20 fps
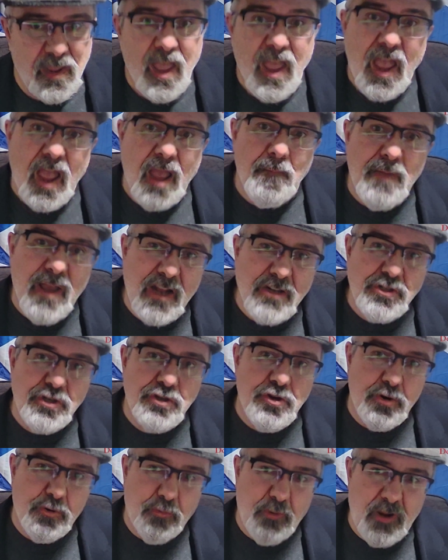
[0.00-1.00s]
Imagine
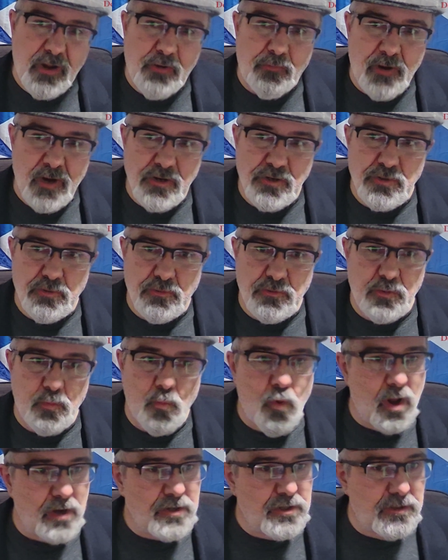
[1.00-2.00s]
your great-grandchildren
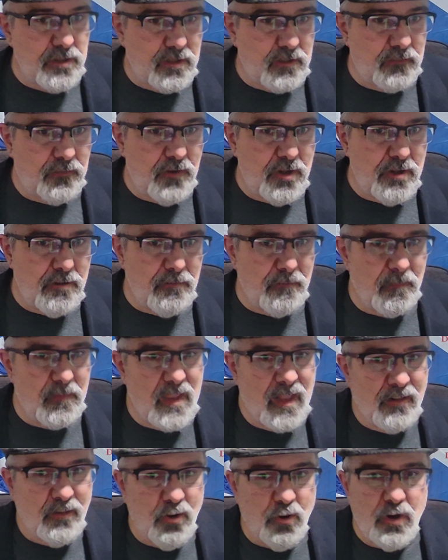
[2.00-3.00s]
watching this video
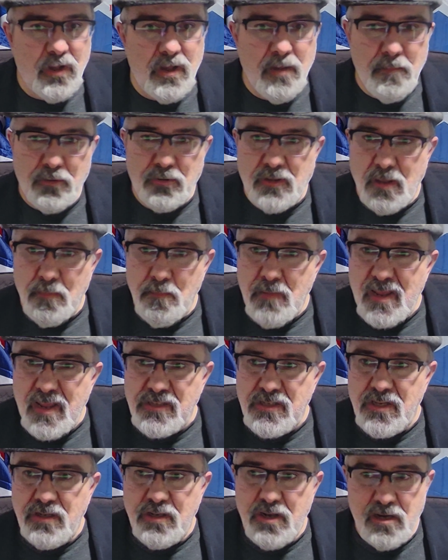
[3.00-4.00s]
and learning about the
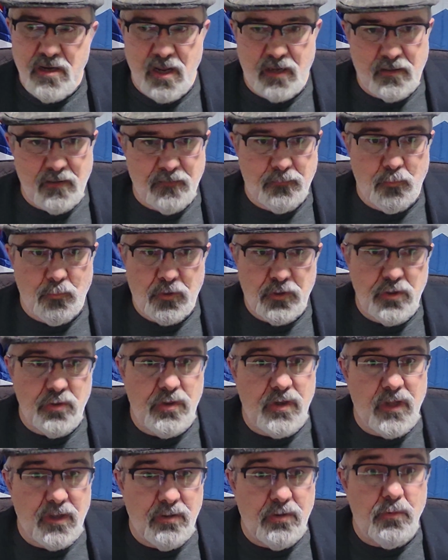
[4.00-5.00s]
amazing detective work you
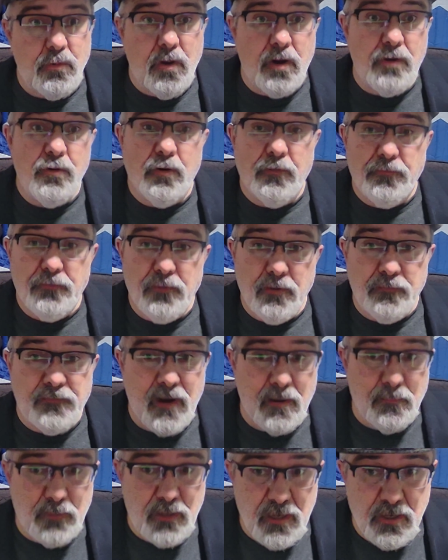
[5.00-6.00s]
did to unearth their
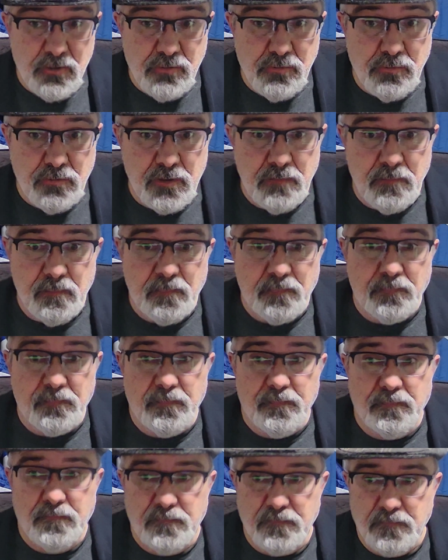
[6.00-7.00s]
family history.
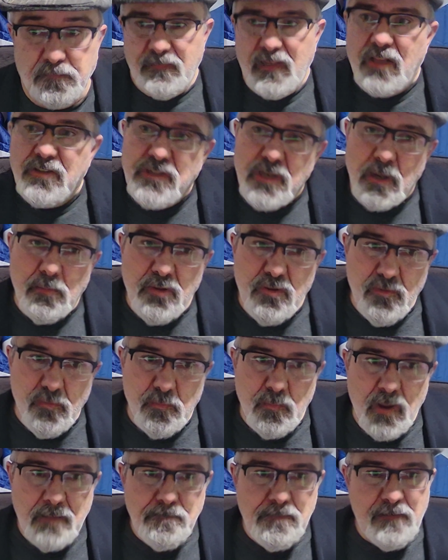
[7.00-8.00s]
Now, some of you
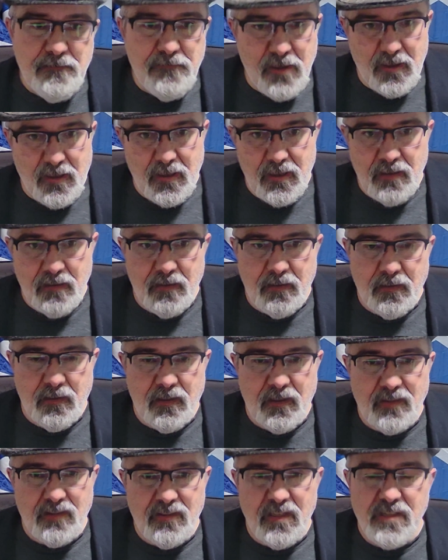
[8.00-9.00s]
might be thinking,
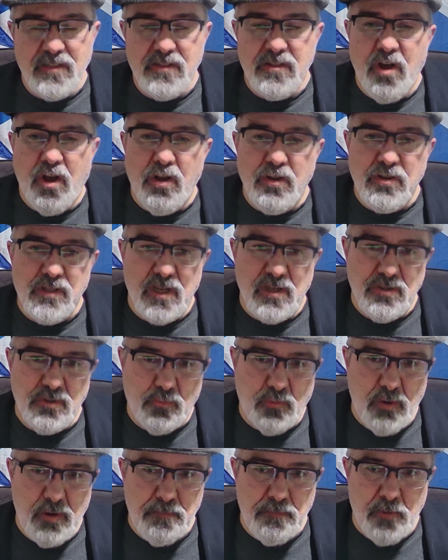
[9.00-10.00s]
this all sounds
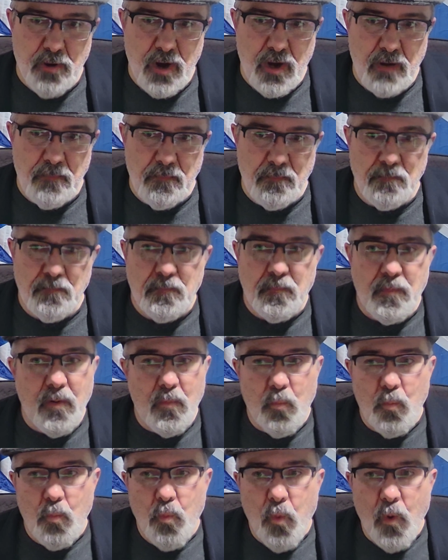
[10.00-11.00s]
great, Brian, but
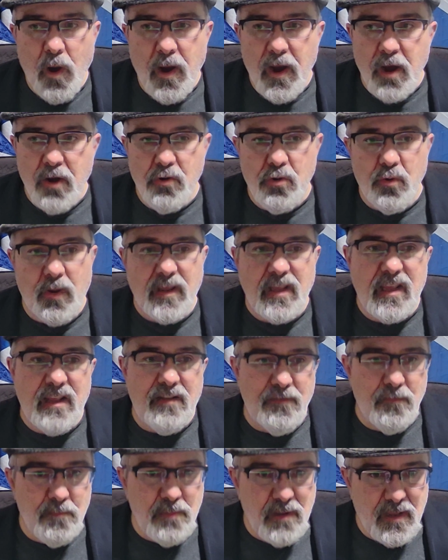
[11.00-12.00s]
where do I
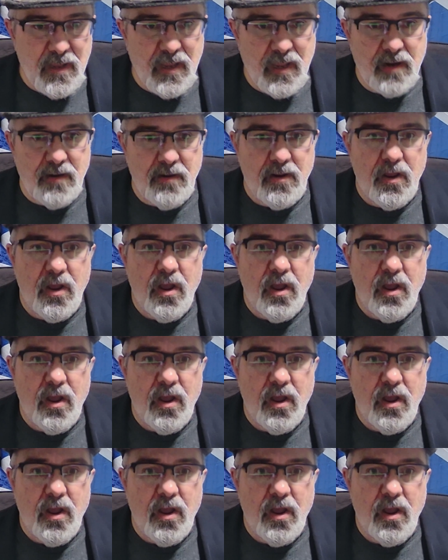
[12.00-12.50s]
even begin?